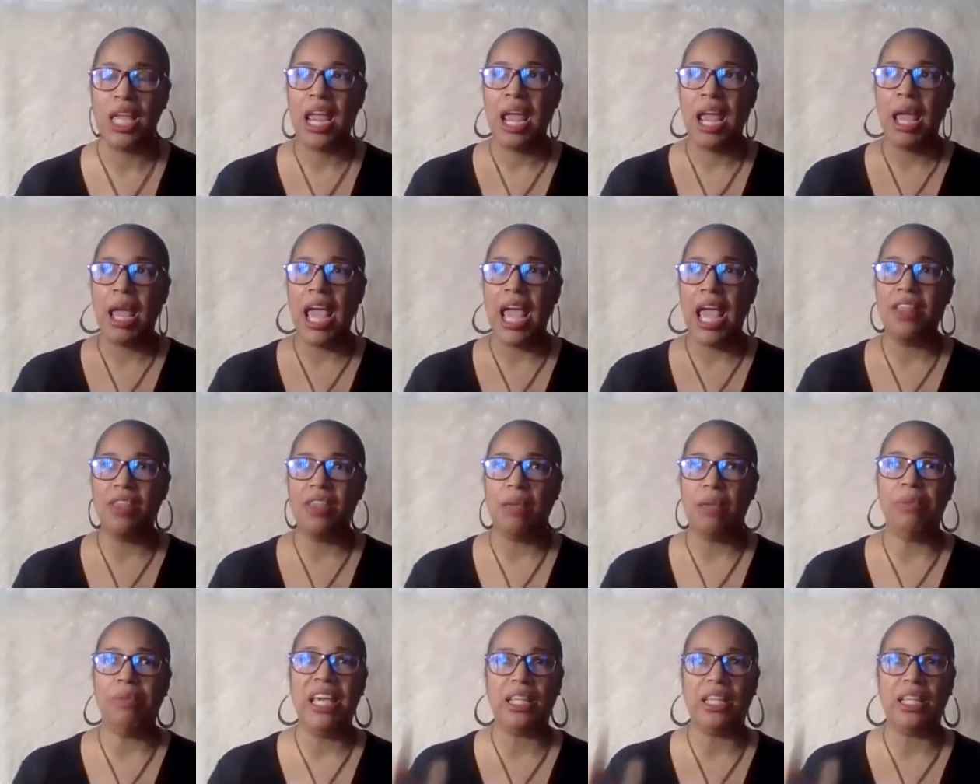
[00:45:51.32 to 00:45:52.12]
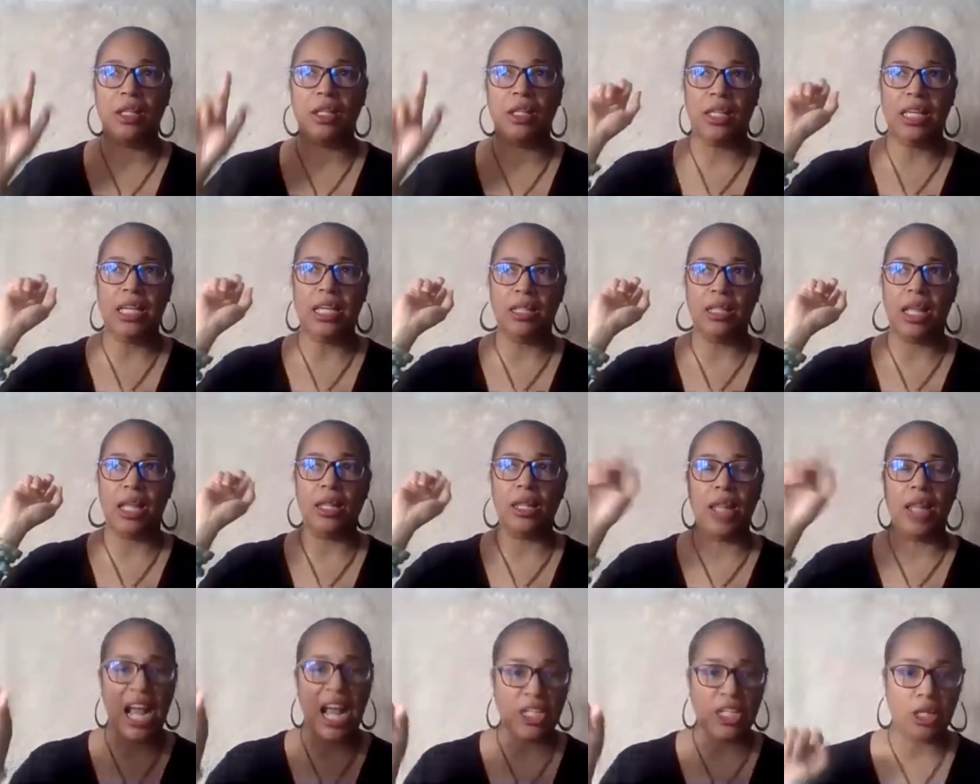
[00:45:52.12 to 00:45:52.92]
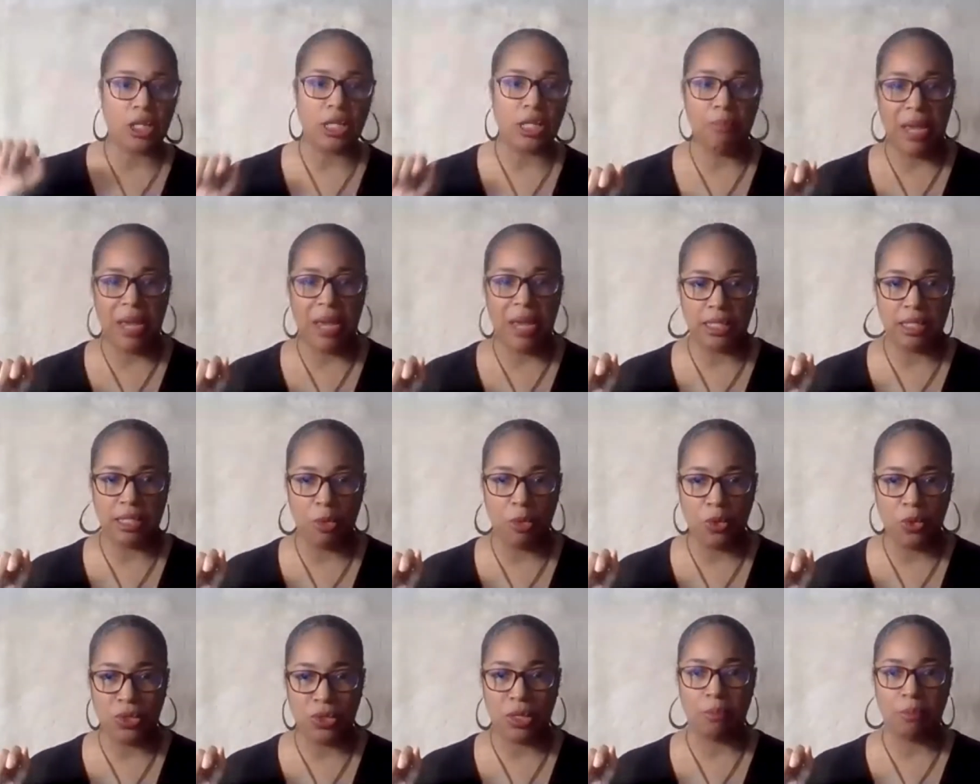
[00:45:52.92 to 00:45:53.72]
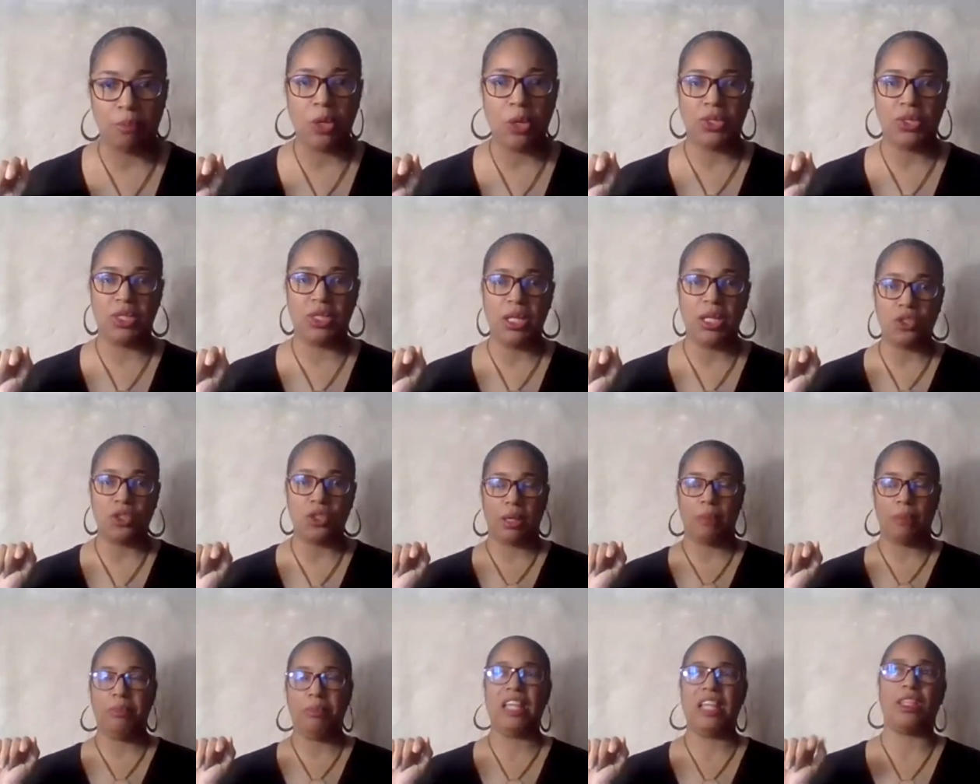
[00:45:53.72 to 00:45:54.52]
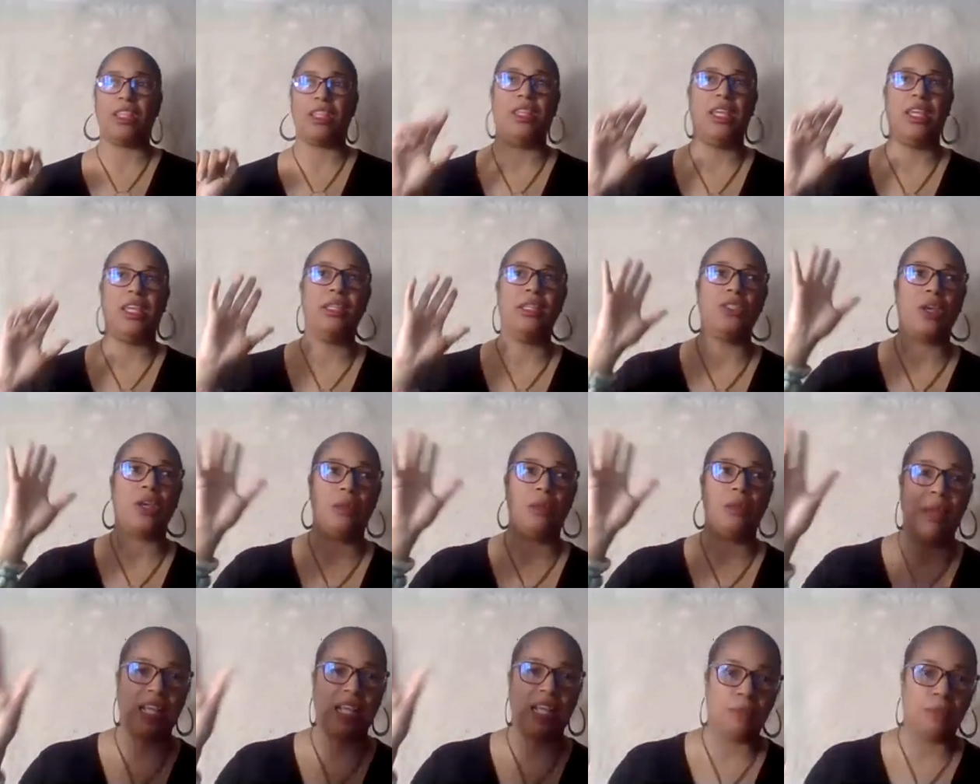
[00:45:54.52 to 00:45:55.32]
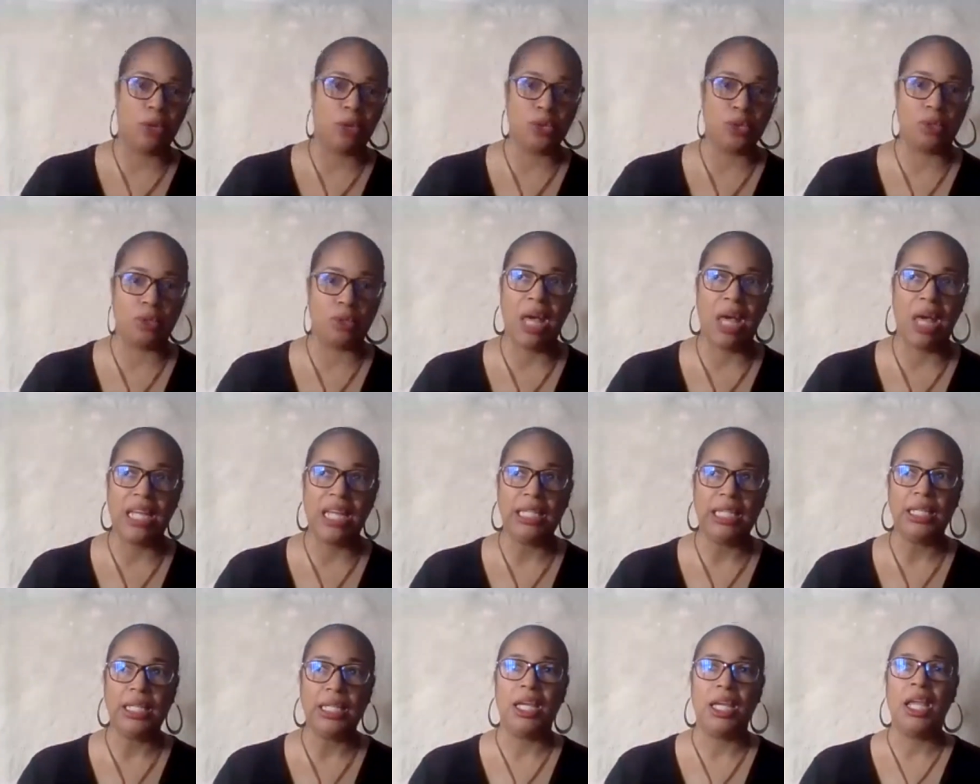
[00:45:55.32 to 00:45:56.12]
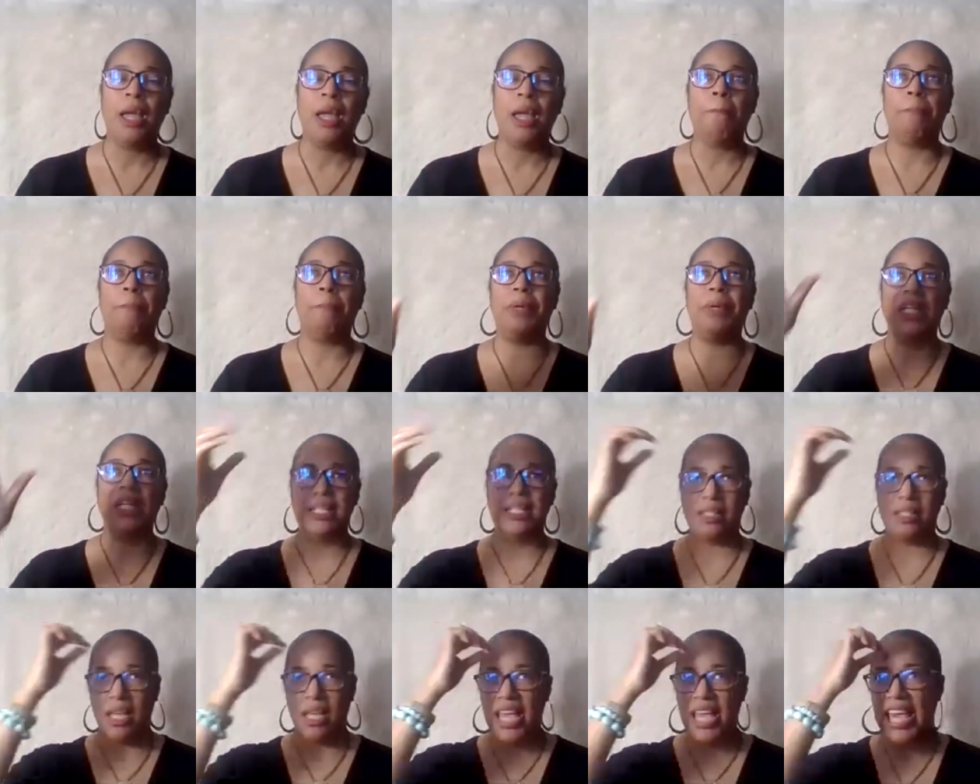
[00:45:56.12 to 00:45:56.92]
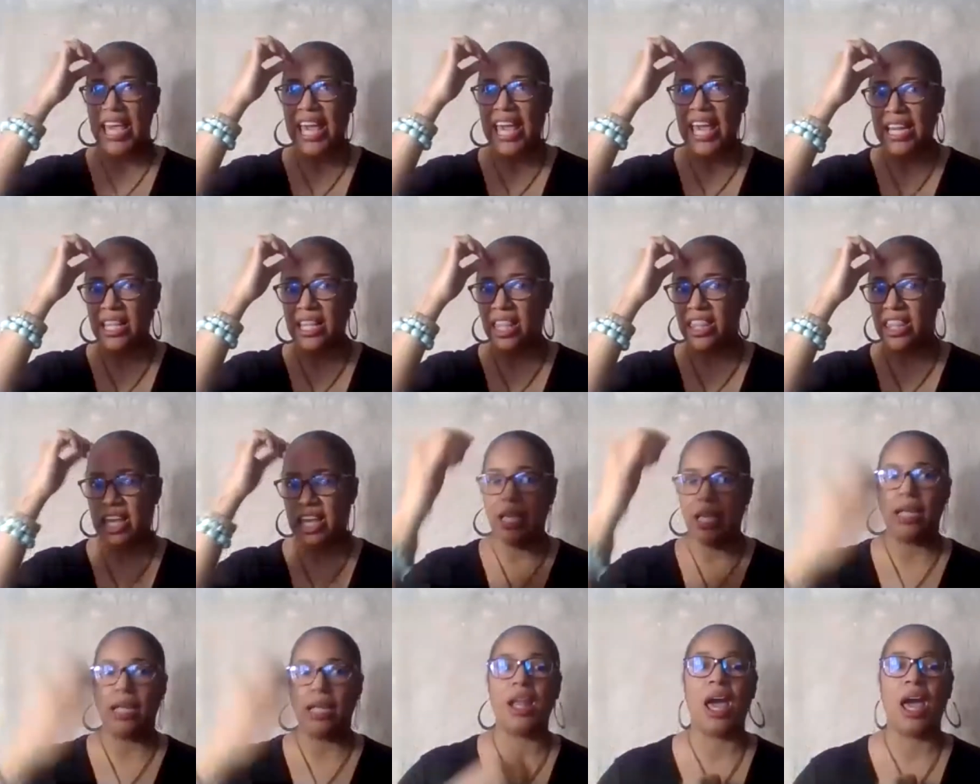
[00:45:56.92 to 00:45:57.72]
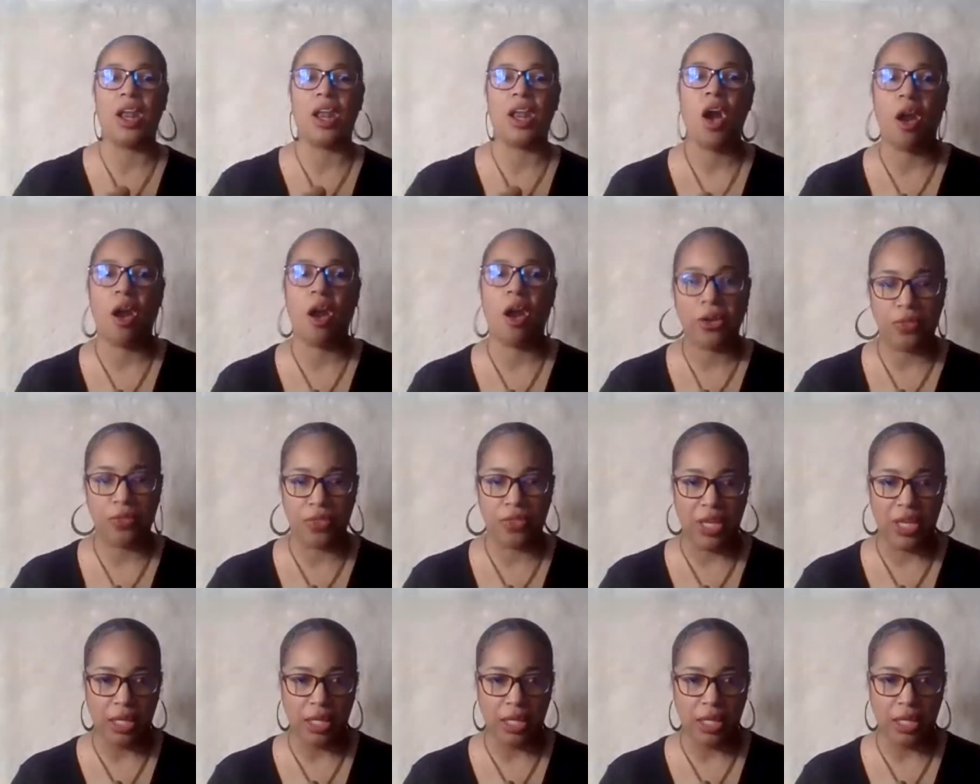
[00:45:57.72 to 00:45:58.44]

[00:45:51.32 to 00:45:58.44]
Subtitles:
and they pick the thing that logically makes the most sense, or they pick the thing that's going to make the most money, but it's a head thing and not a heart thing.